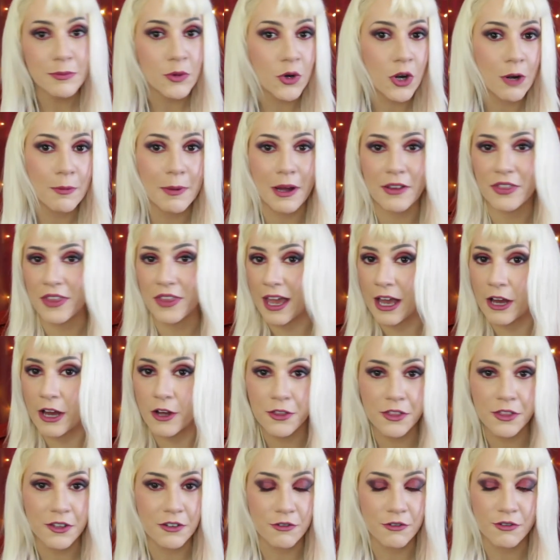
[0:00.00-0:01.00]
more about the
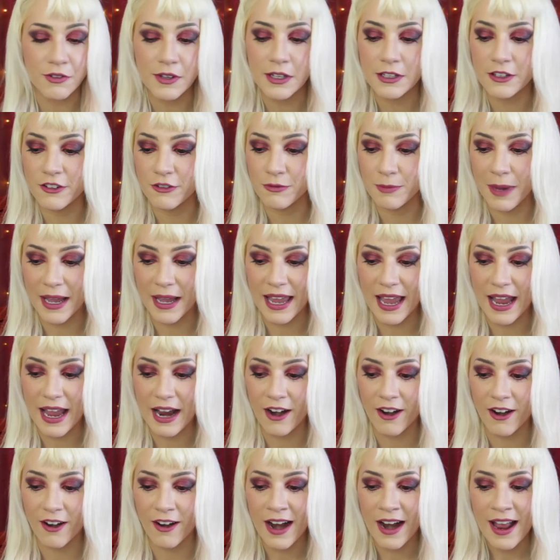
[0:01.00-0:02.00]
health and feel of my
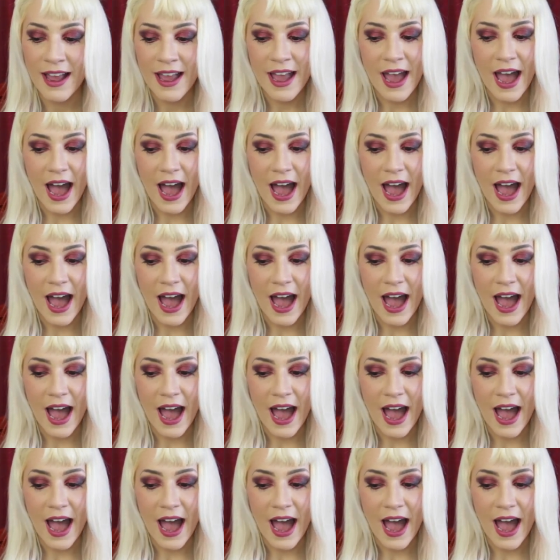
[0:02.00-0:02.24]
hair,